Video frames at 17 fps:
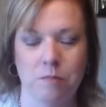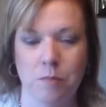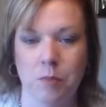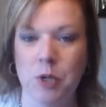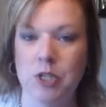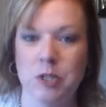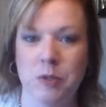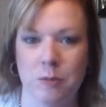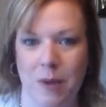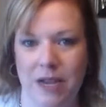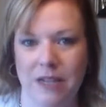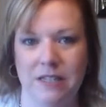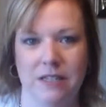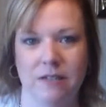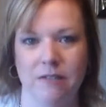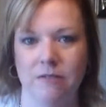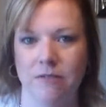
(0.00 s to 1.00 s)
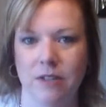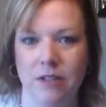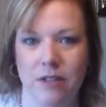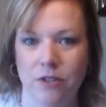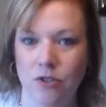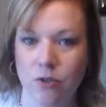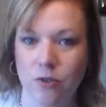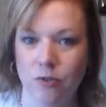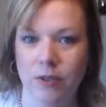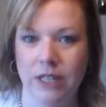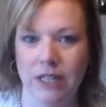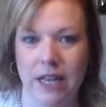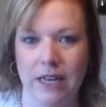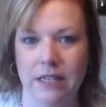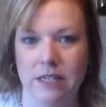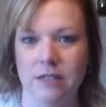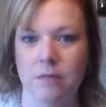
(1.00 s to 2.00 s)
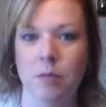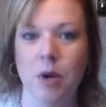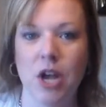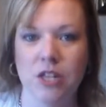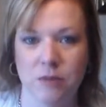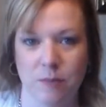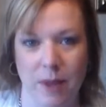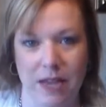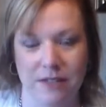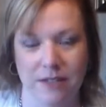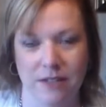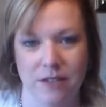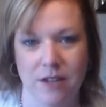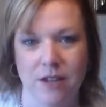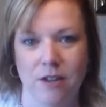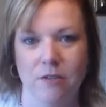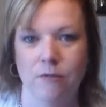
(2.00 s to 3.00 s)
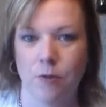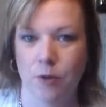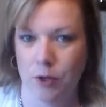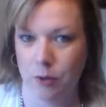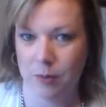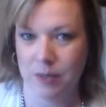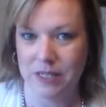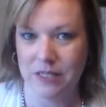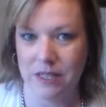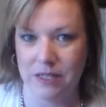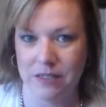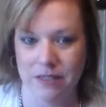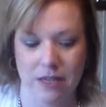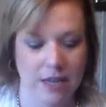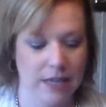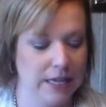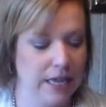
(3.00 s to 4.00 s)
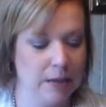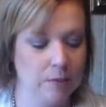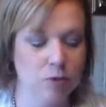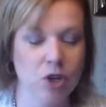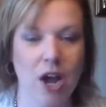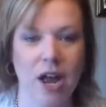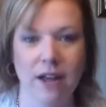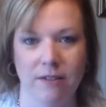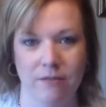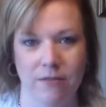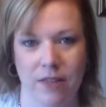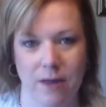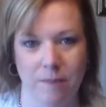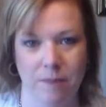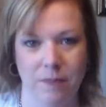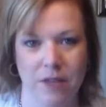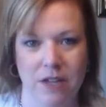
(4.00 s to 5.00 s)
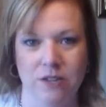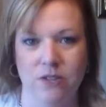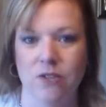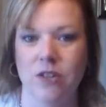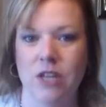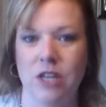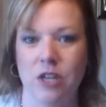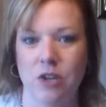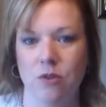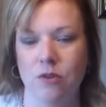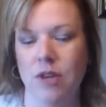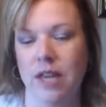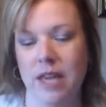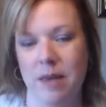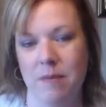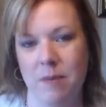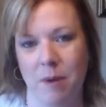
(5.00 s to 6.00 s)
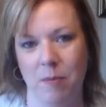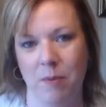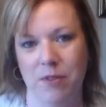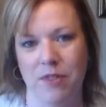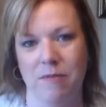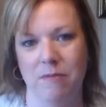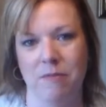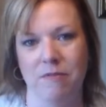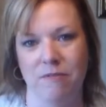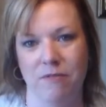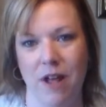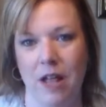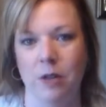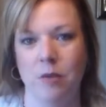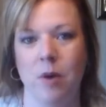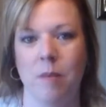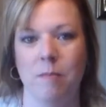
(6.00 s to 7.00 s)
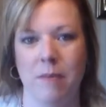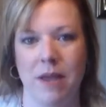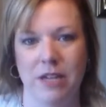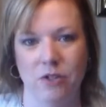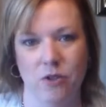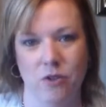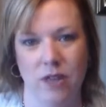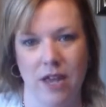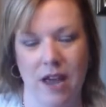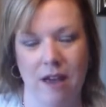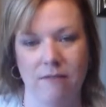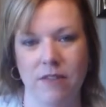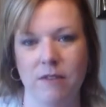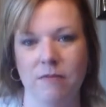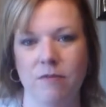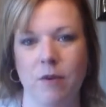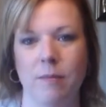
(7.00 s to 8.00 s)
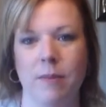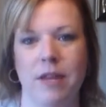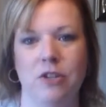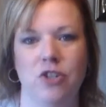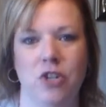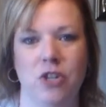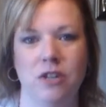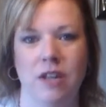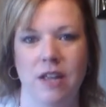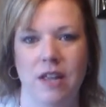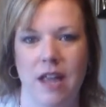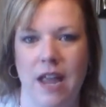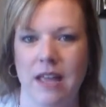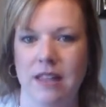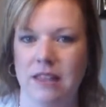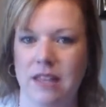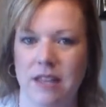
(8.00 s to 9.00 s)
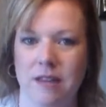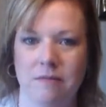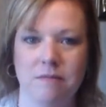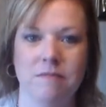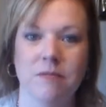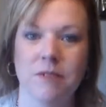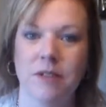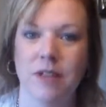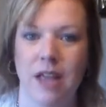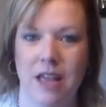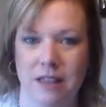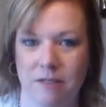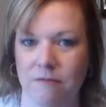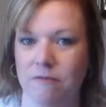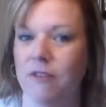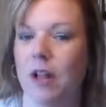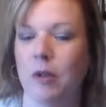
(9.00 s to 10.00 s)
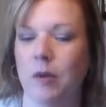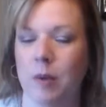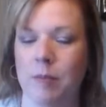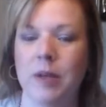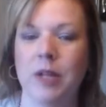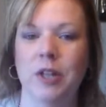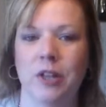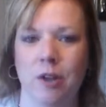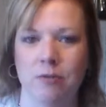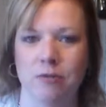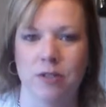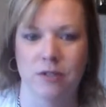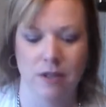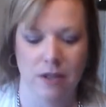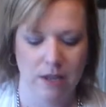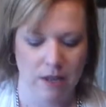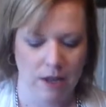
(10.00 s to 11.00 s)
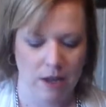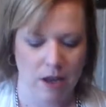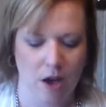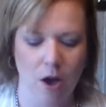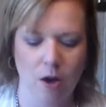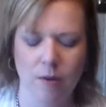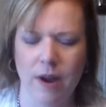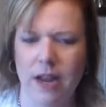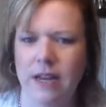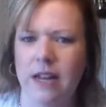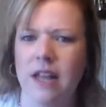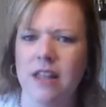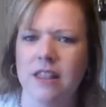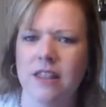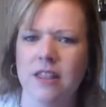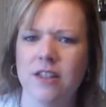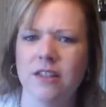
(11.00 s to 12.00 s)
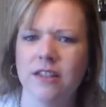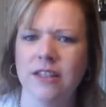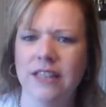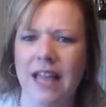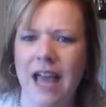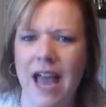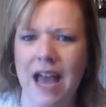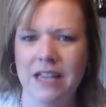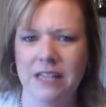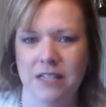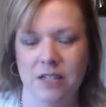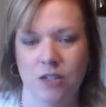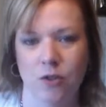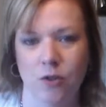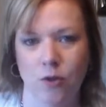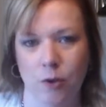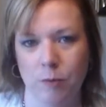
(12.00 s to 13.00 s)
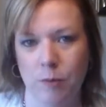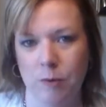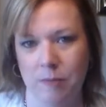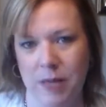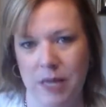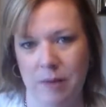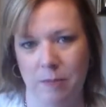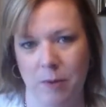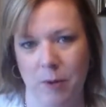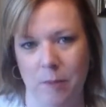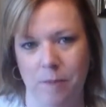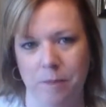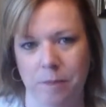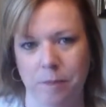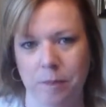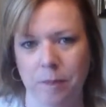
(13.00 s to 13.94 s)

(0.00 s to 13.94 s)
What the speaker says: prospective jewelry ladies, prospects for your business. Keep track of them so that you can keep up with them and follow up. Make sure they have the information, and then follow up and close. All right, the last group of people